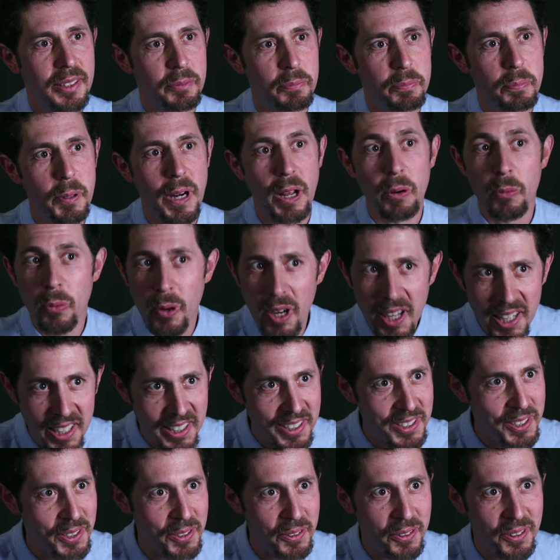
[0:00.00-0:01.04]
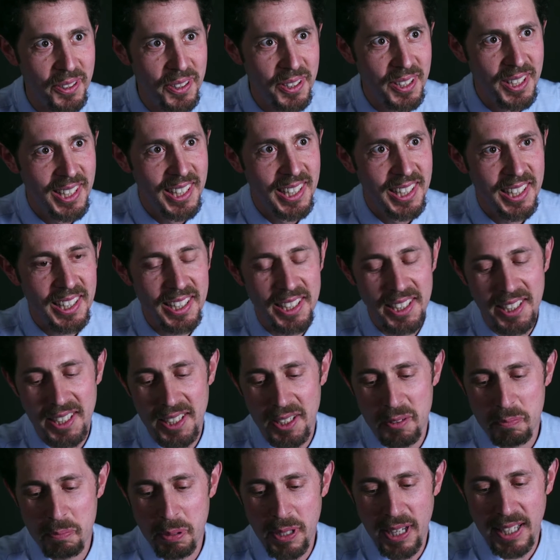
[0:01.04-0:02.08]
but I wanted to.
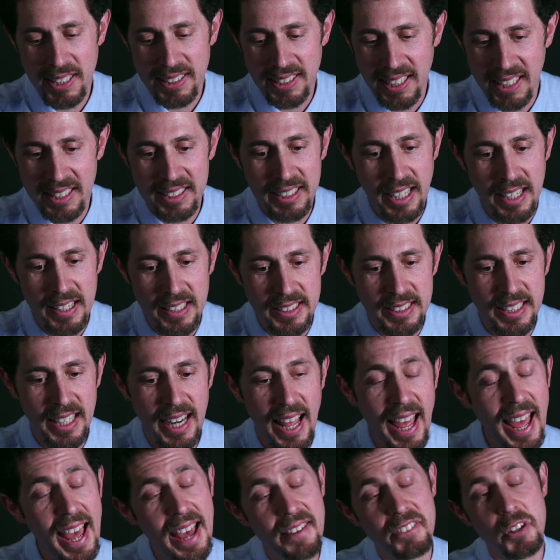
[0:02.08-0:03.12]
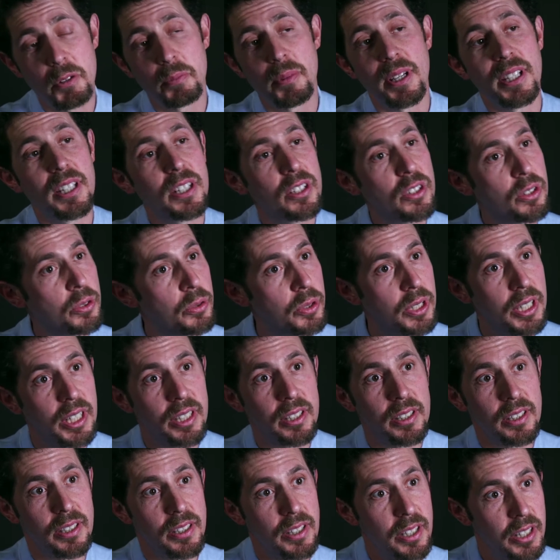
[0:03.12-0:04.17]
But I said I have to make it through the
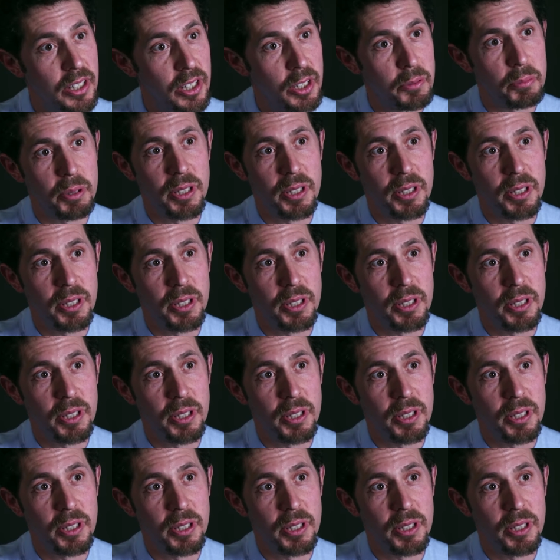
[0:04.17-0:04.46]
end of the year